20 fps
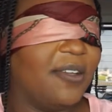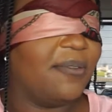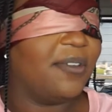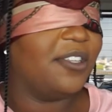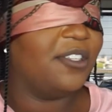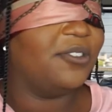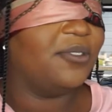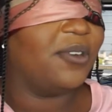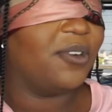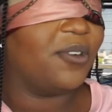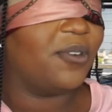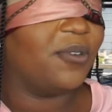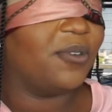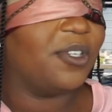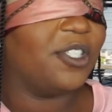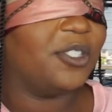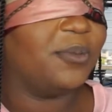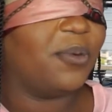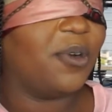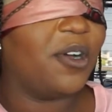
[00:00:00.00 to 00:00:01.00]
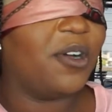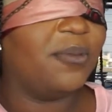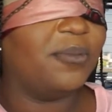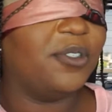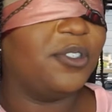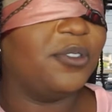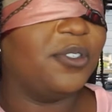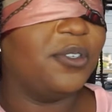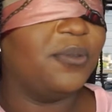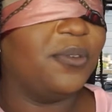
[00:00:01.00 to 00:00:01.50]
gonna do an orange palm
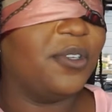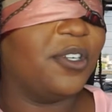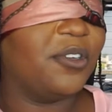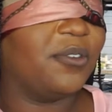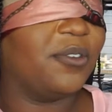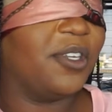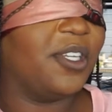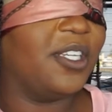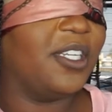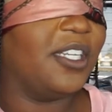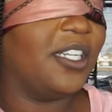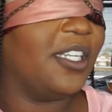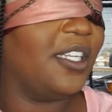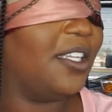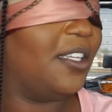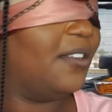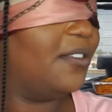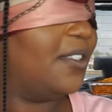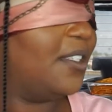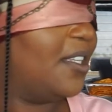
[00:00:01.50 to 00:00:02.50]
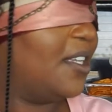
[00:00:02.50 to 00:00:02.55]
tree with green leaves.